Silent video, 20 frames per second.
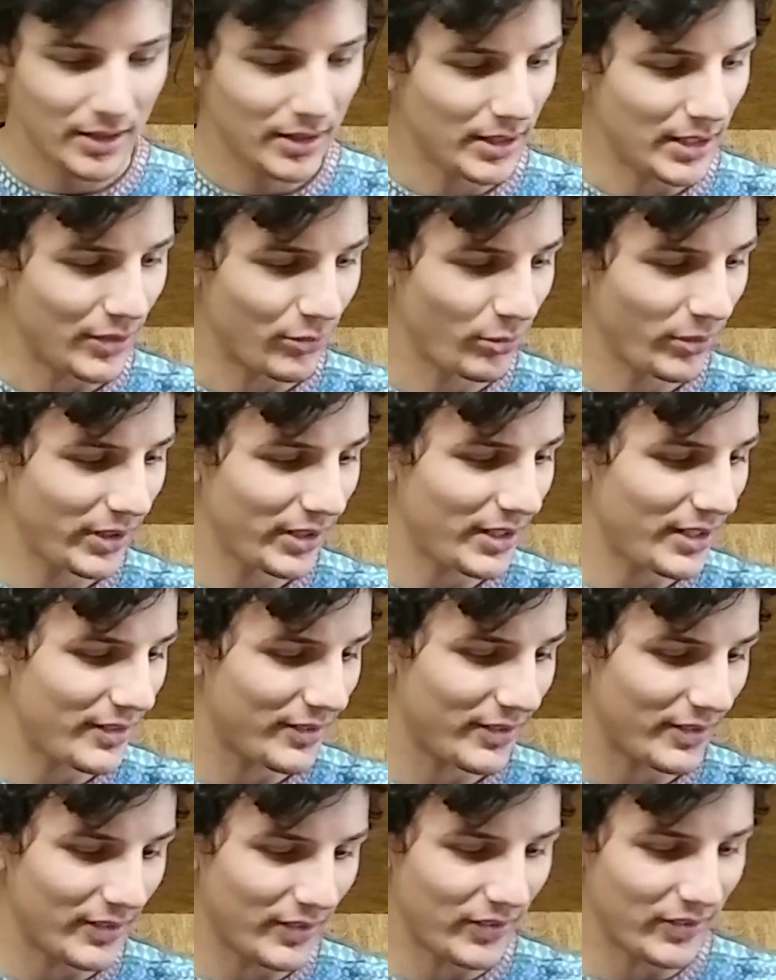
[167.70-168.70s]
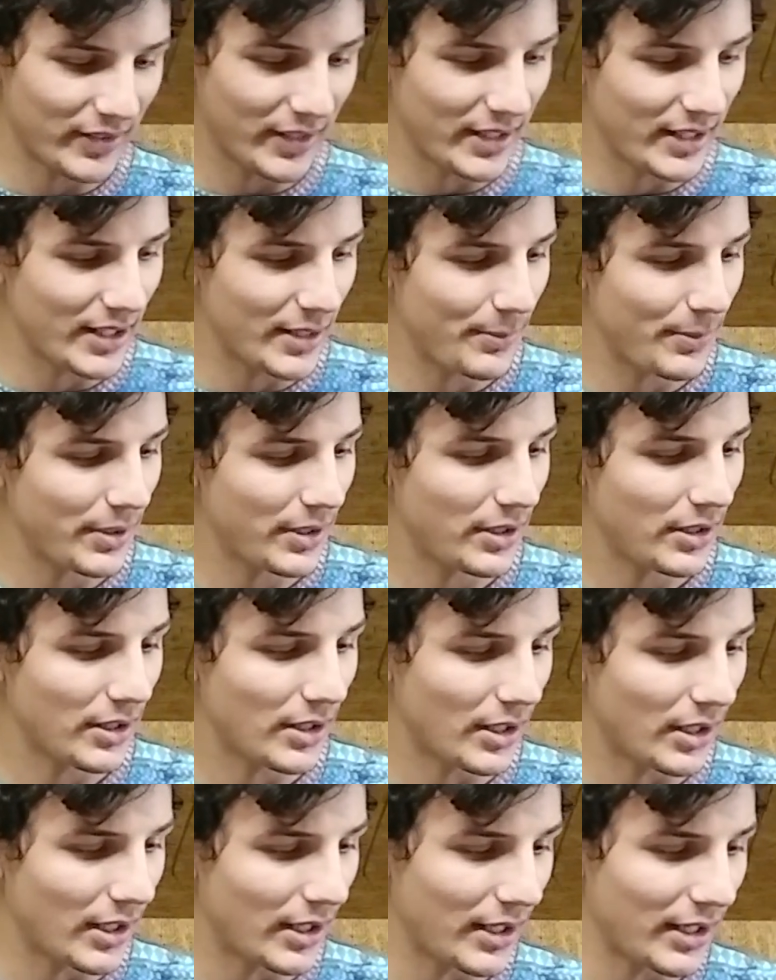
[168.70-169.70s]
It's really easy to set up
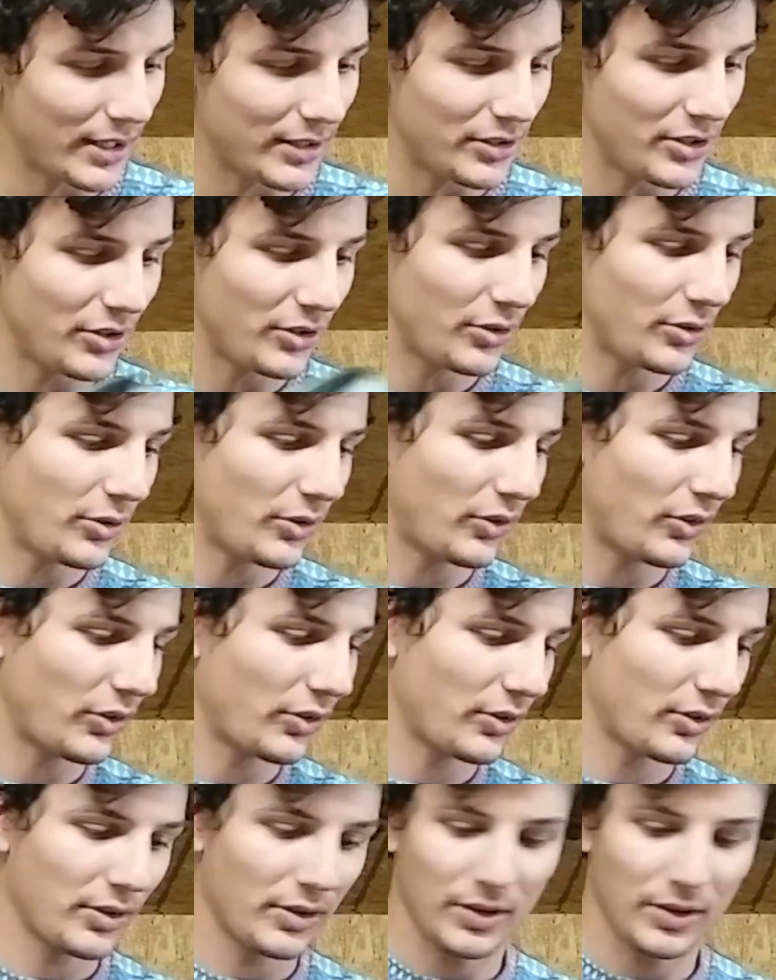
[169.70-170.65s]
and use.